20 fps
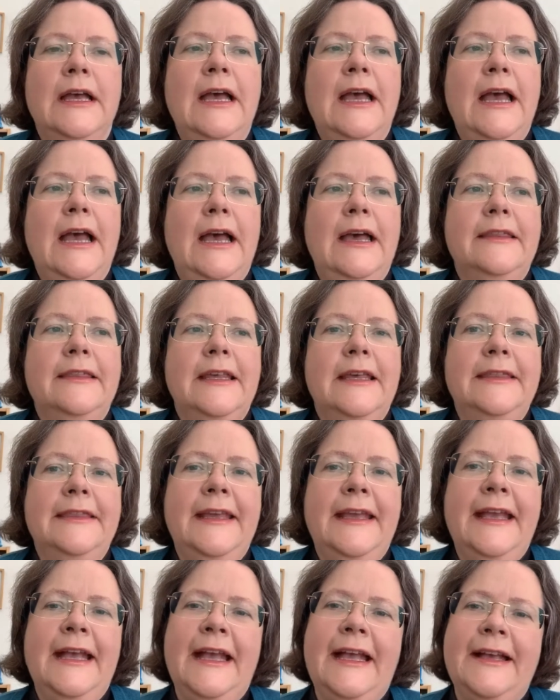And then
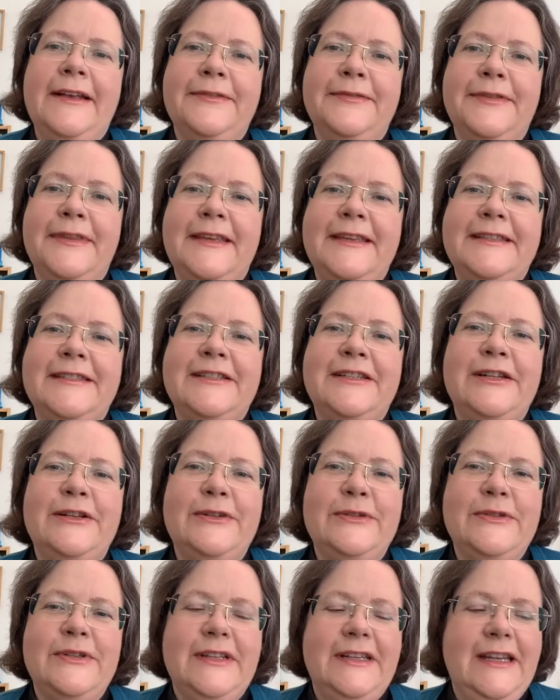they have these
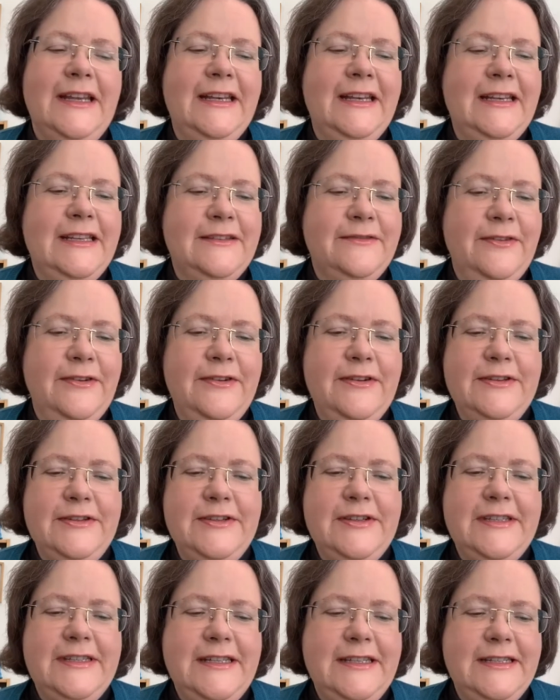children, and it's very
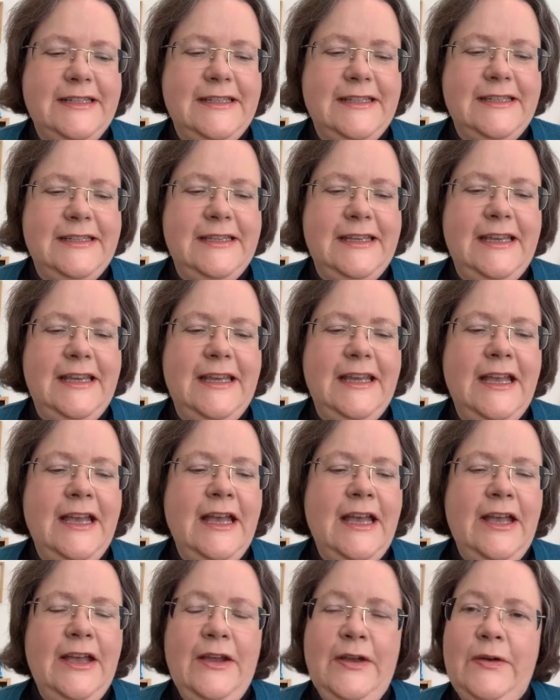interesting to see
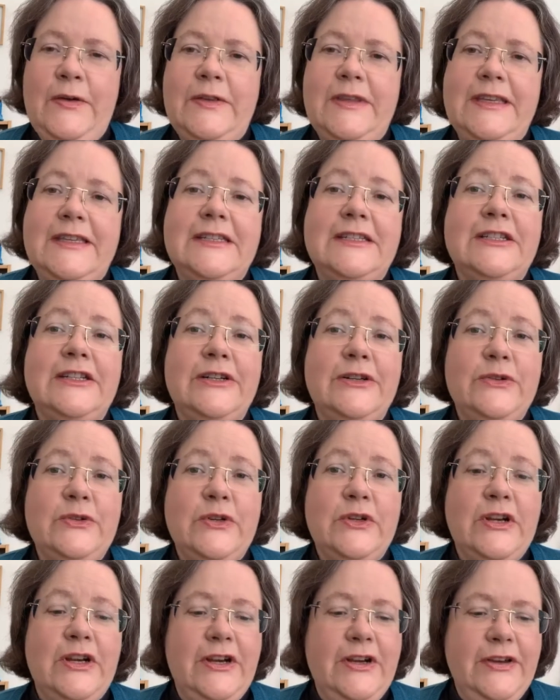who these
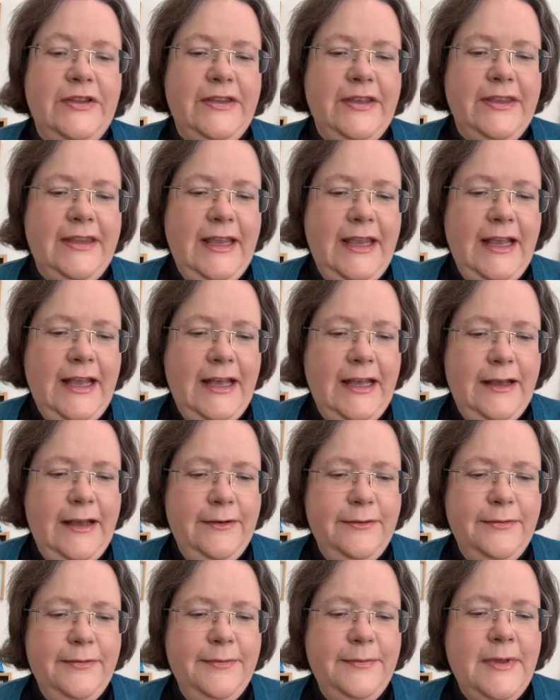children are that they
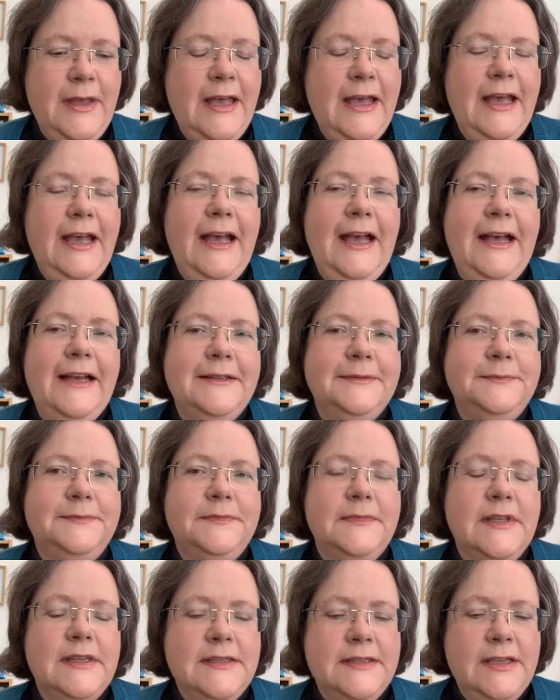have.
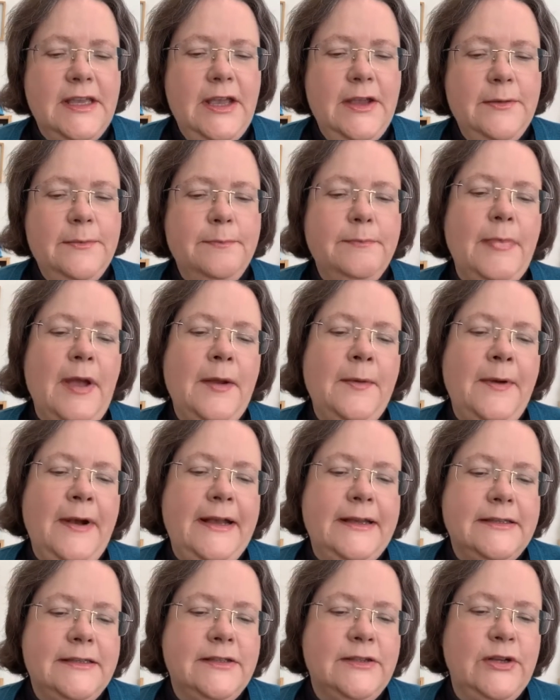So
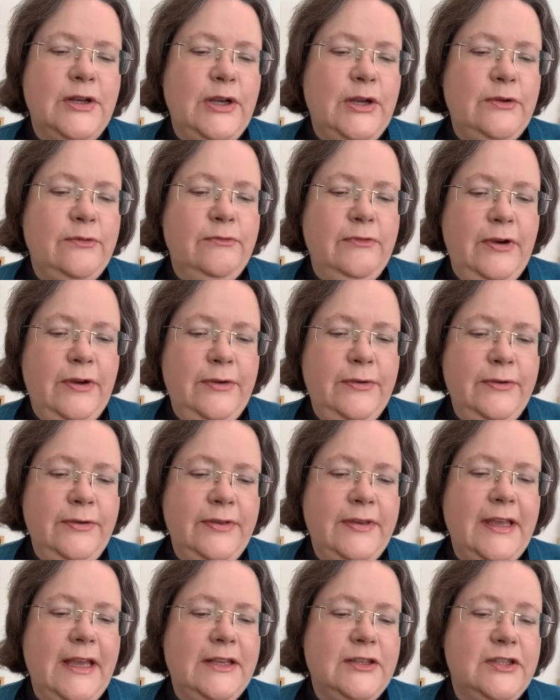Boaz took
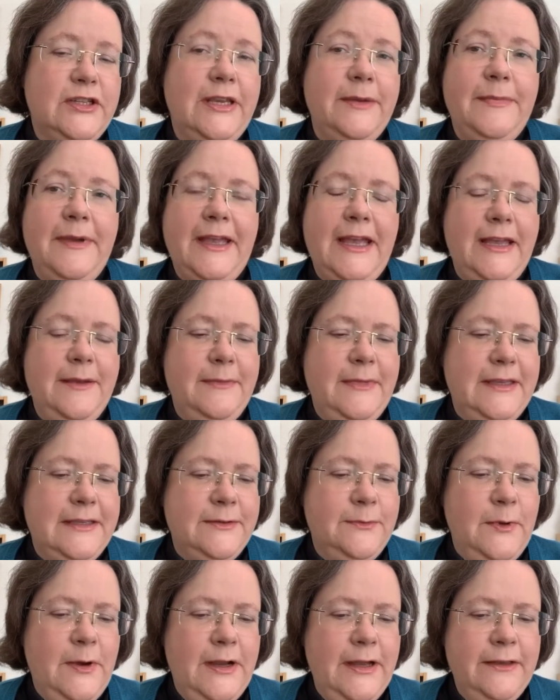Ruth and she became his
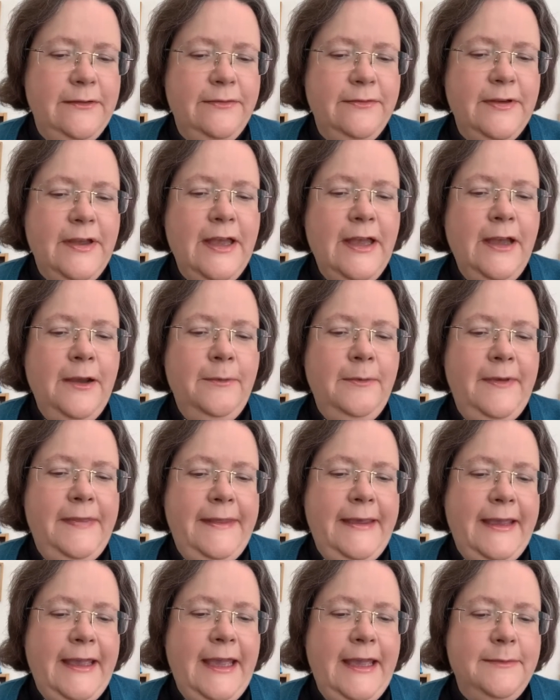wife. When they came